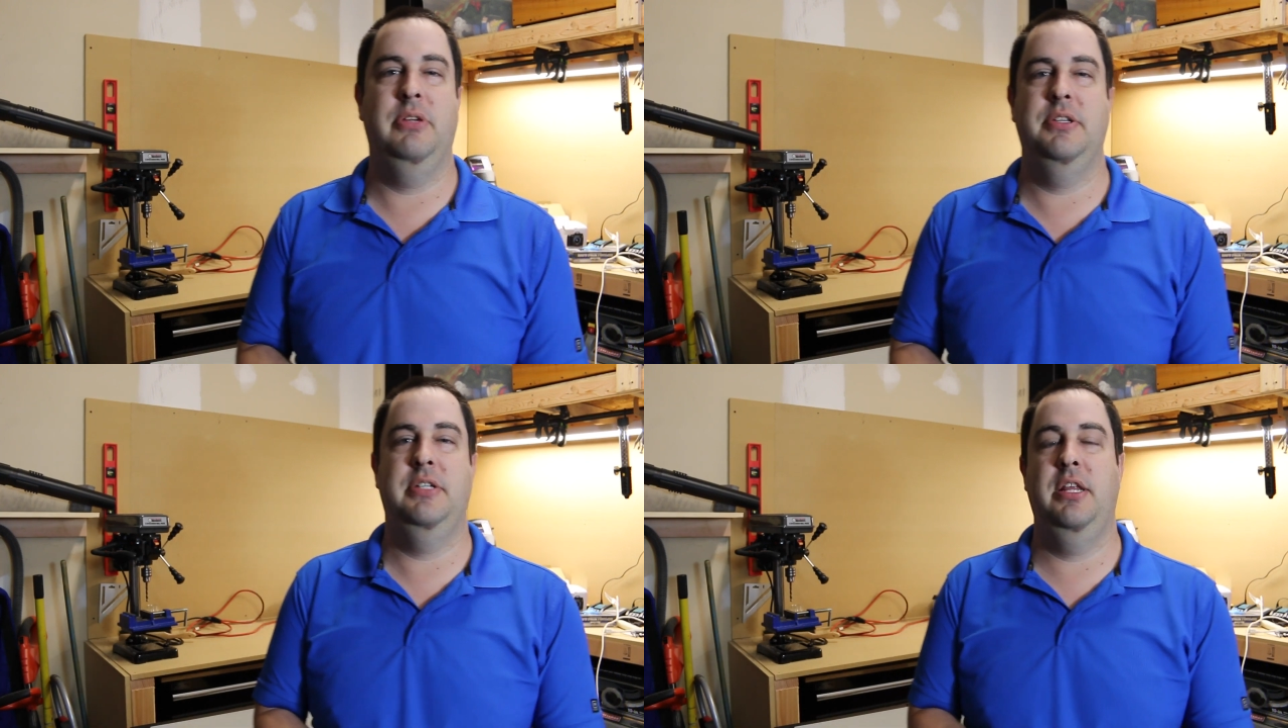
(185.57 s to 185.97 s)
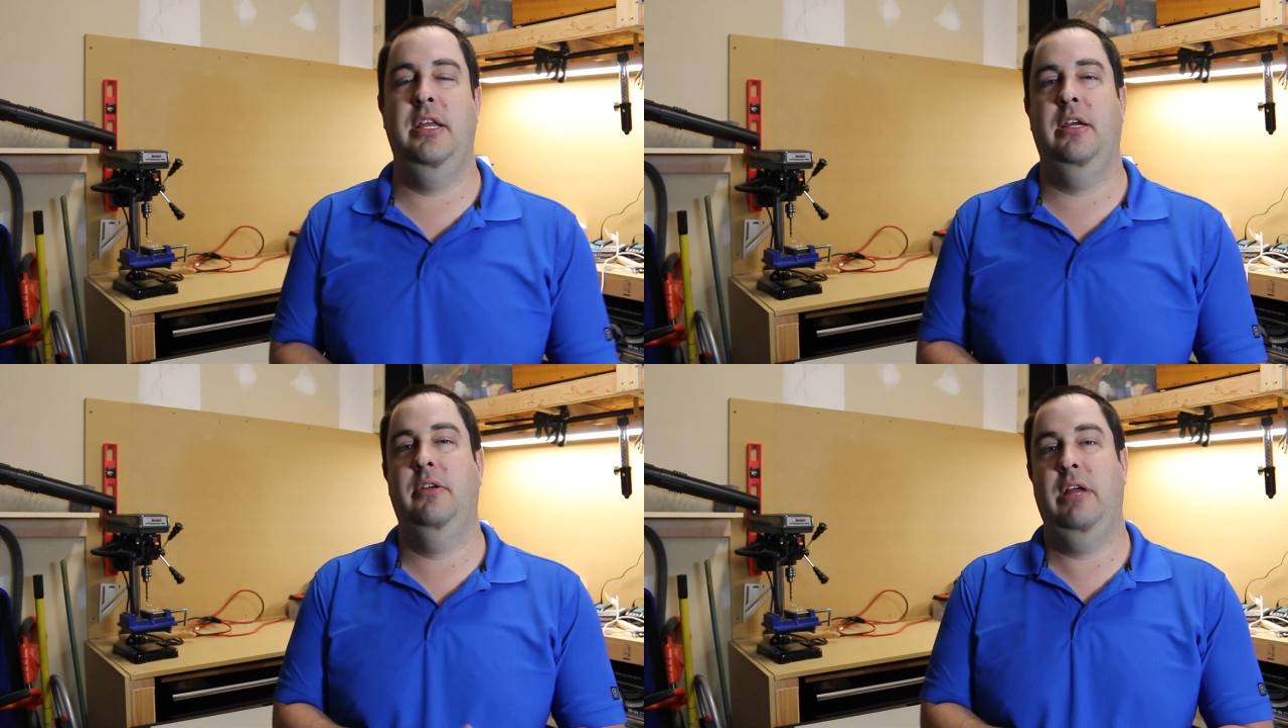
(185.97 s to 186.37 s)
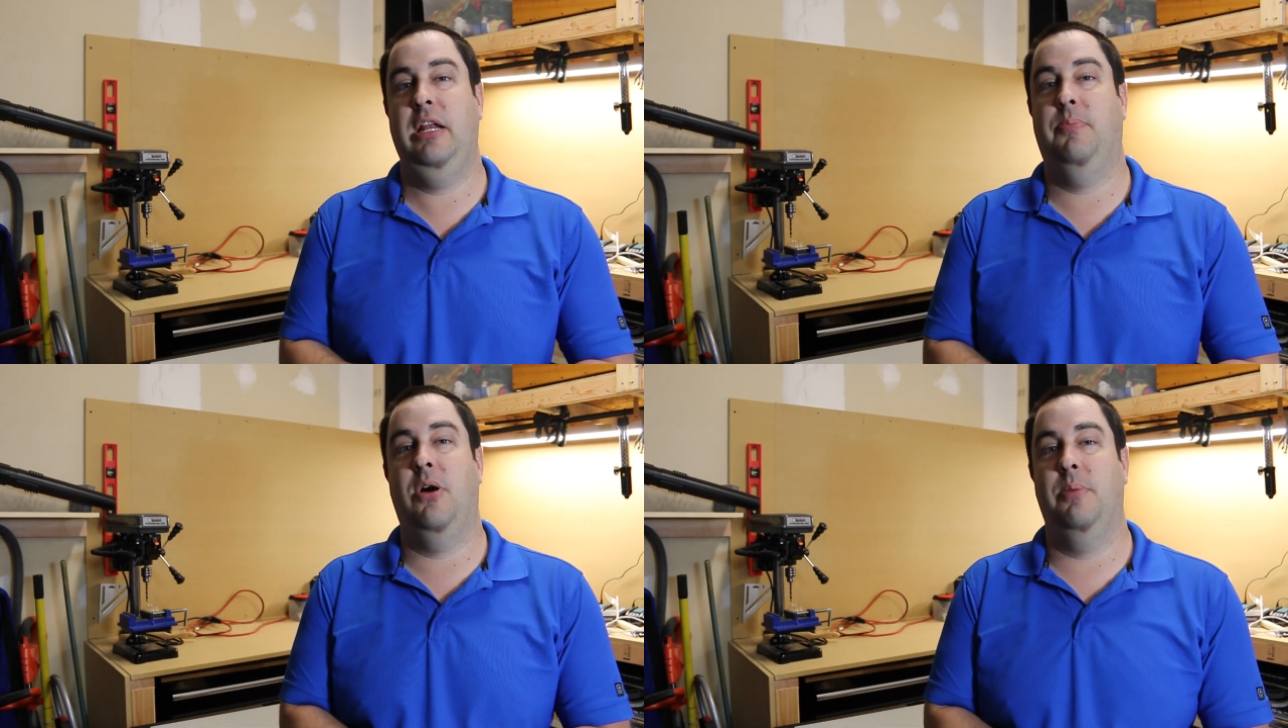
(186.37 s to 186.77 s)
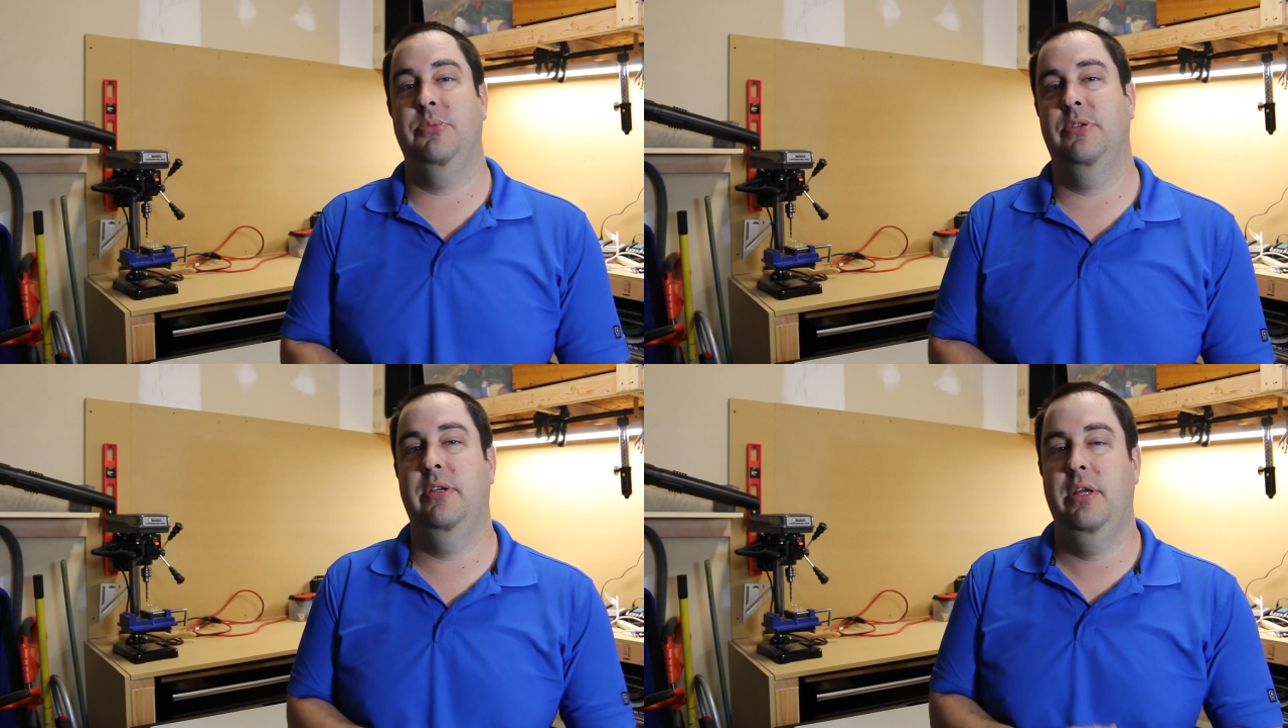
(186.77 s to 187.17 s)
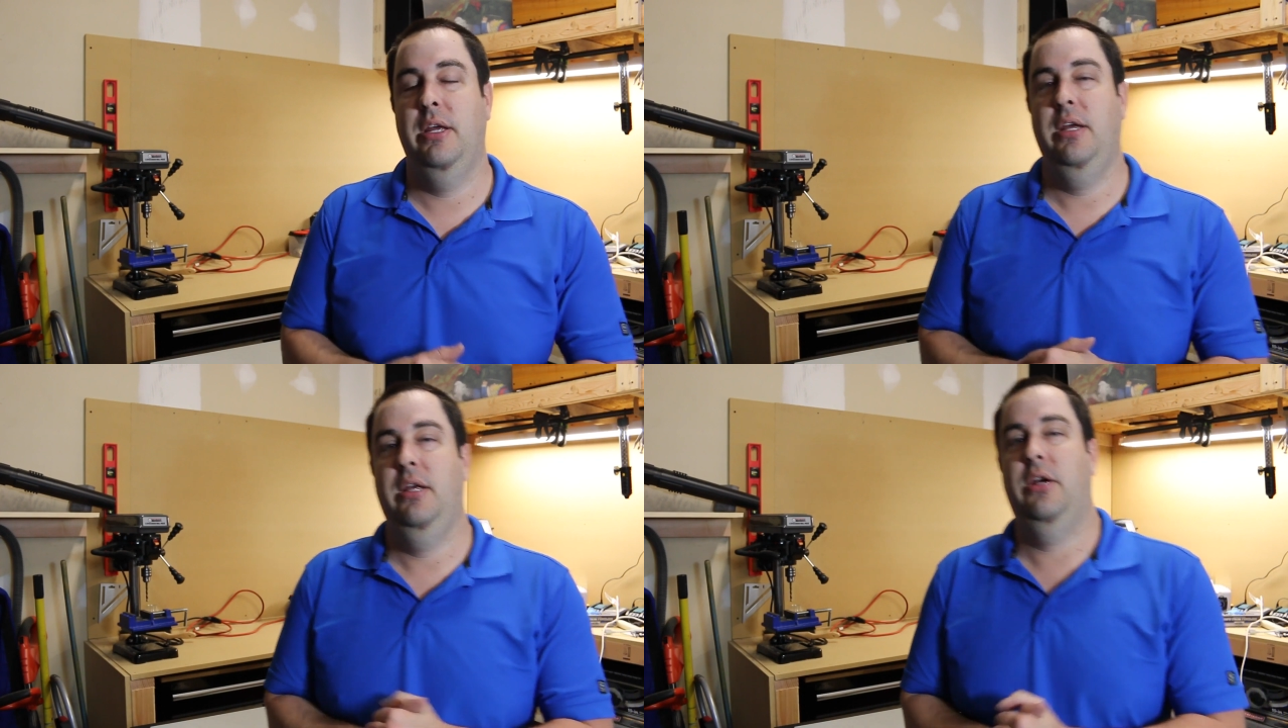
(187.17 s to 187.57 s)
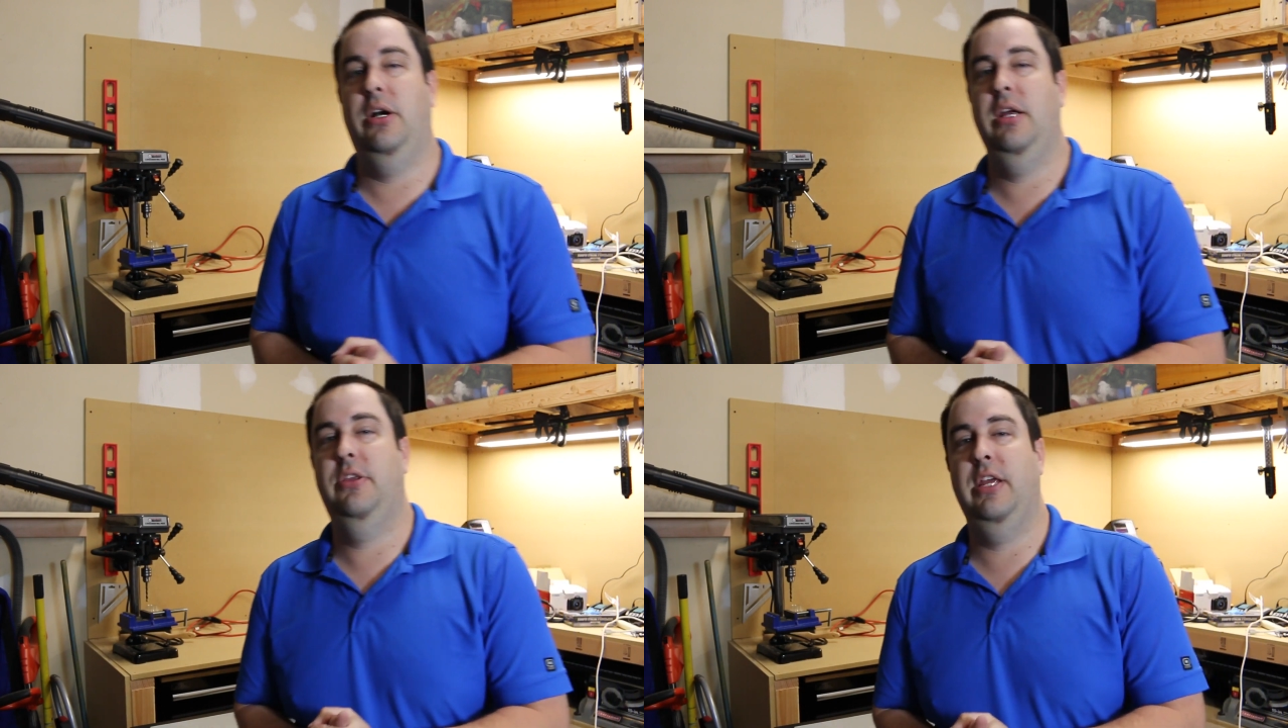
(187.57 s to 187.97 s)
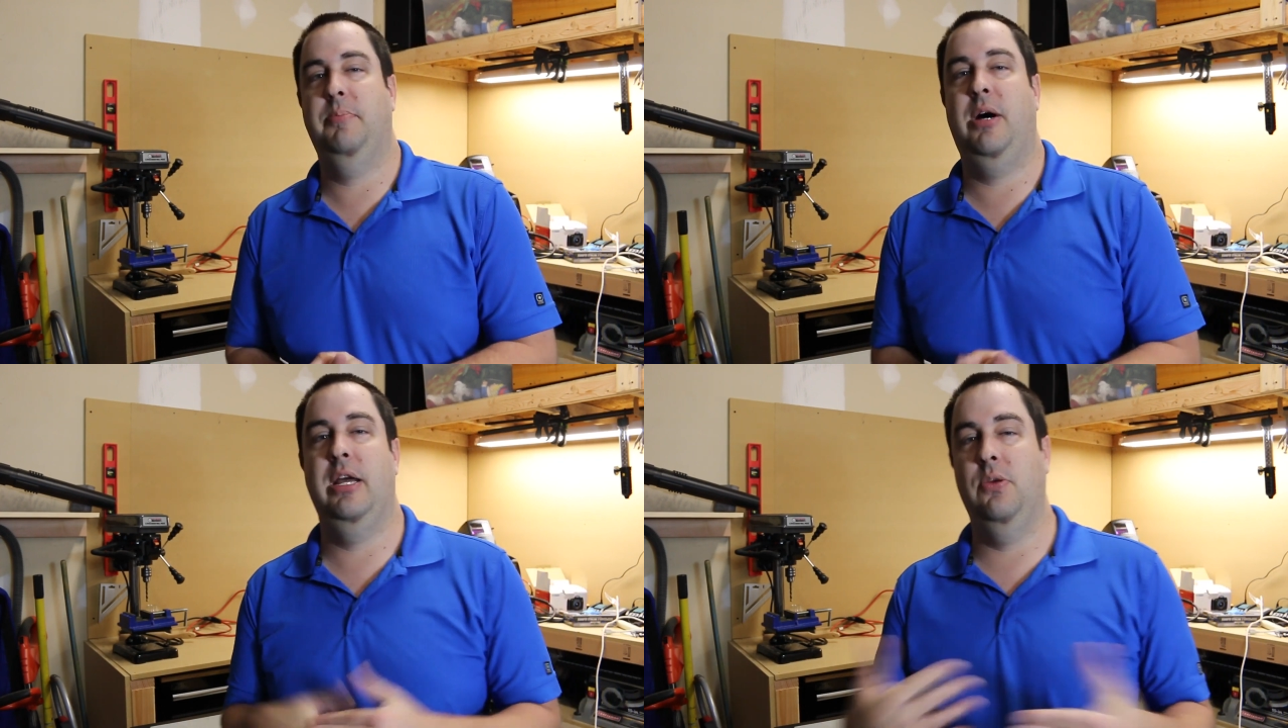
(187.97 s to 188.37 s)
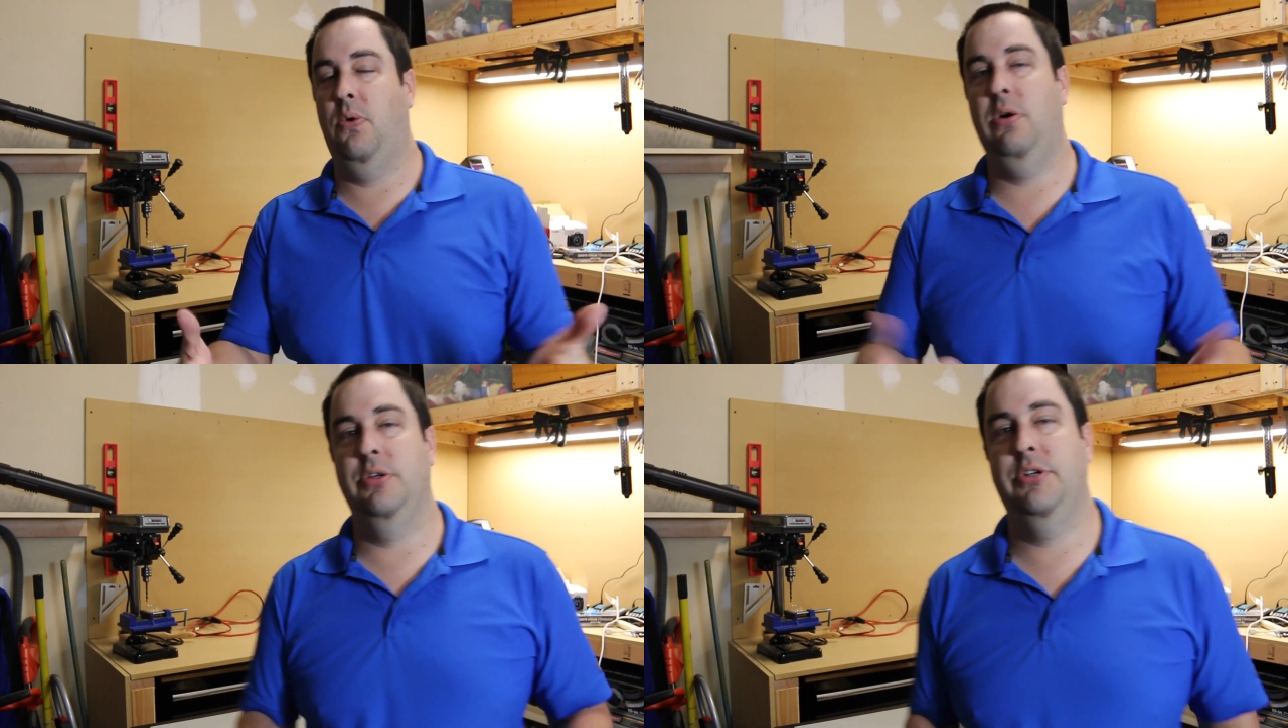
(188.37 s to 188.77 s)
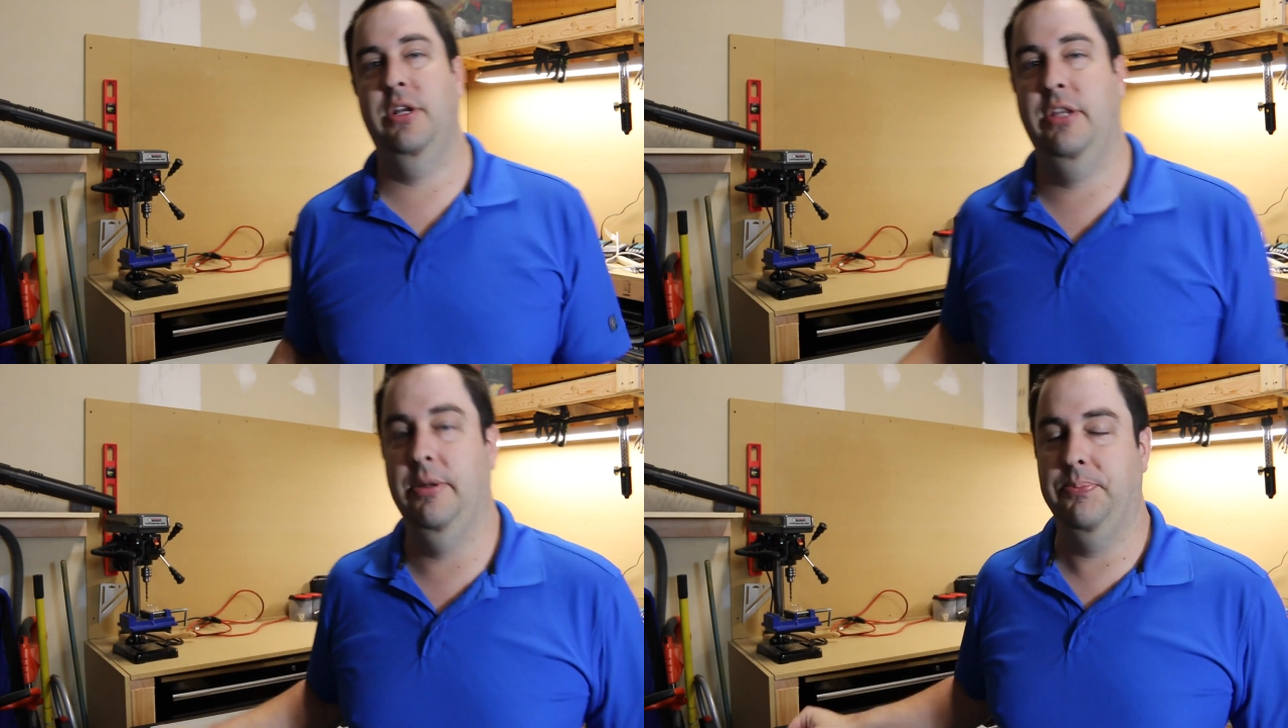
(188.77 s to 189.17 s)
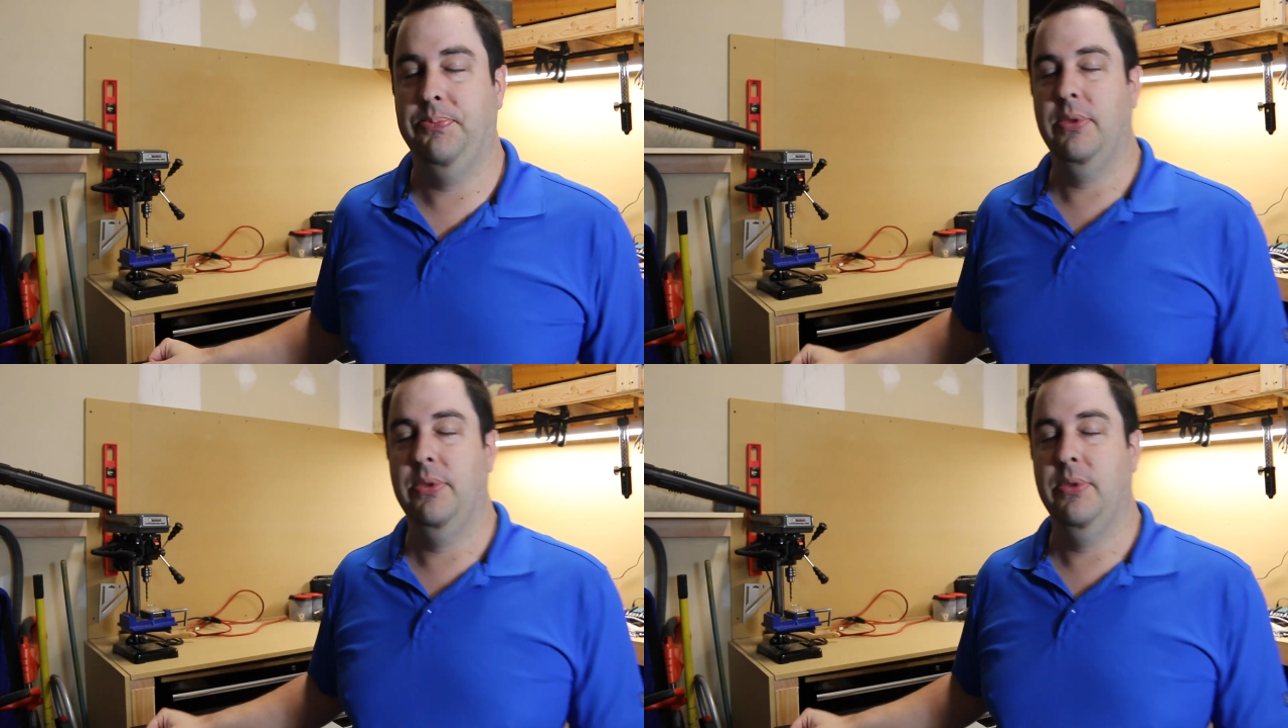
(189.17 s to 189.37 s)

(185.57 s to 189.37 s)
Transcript: Didn't see any problems or anything behind the walls or anything.